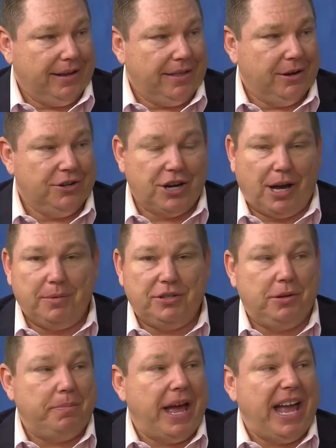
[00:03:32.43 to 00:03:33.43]
Their job is
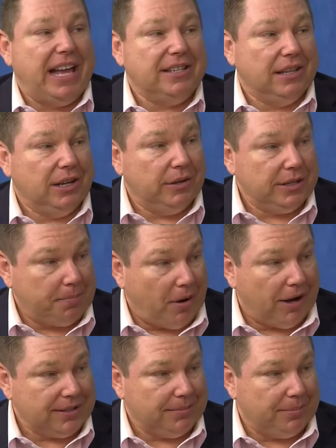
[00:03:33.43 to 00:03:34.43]
to pay as little as
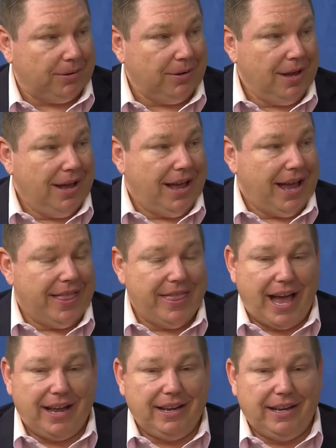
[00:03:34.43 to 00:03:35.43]
possible and
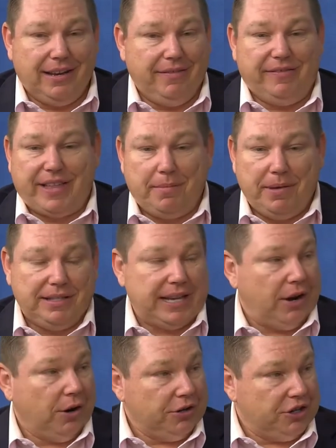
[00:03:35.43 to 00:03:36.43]
that if that means
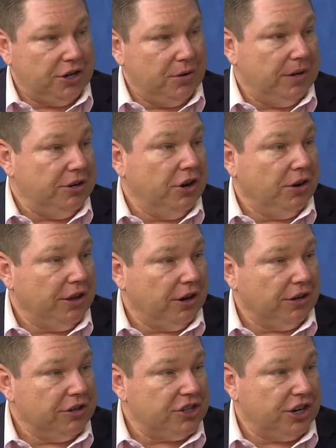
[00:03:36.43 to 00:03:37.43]
that hurts you and you're
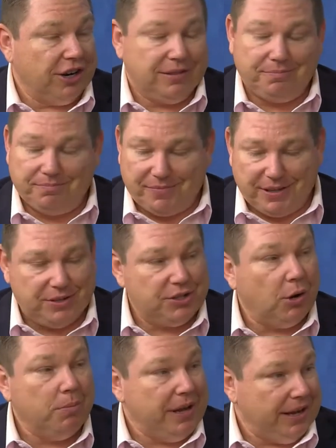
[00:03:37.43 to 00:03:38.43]
their insured, then
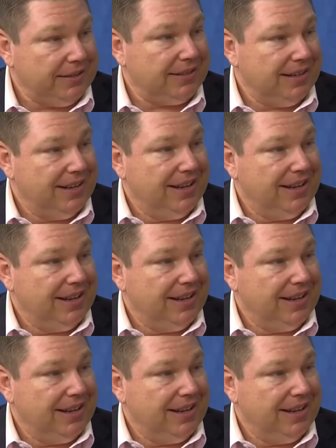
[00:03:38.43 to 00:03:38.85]
so be it.